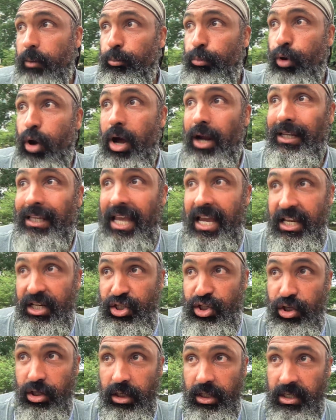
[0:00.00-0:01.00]
broadcast
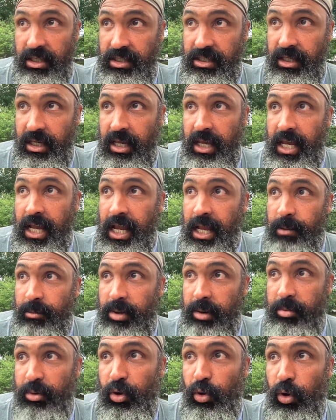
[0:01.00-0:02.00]
journalists,
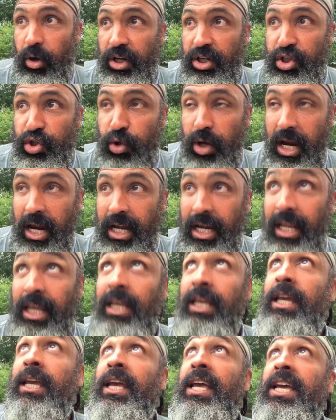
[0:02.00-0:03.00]
people who are
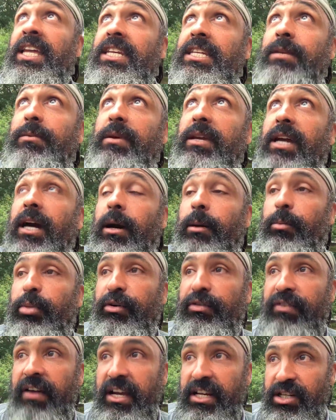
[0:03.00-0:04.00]
training to become
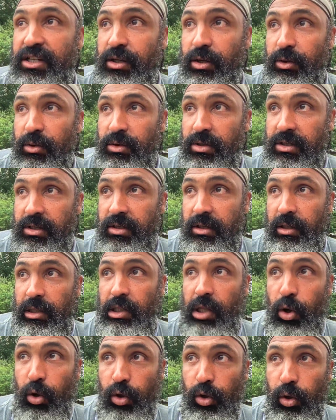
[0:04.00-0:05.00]
professionals,
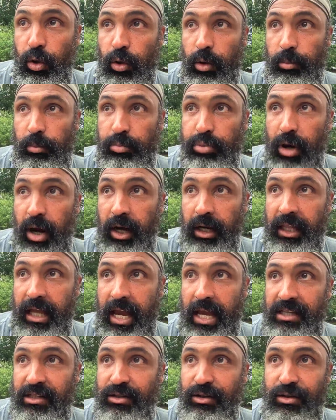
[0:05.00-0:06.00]
local
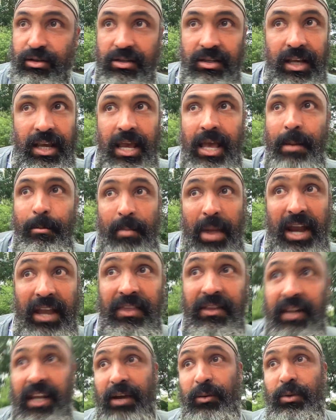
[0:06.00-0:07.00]
broadcasters, back in
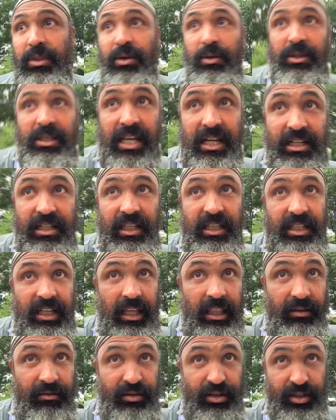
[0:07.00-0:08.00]
the day when there was actually
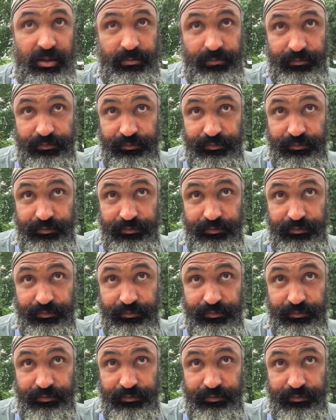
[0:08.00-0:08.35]
television,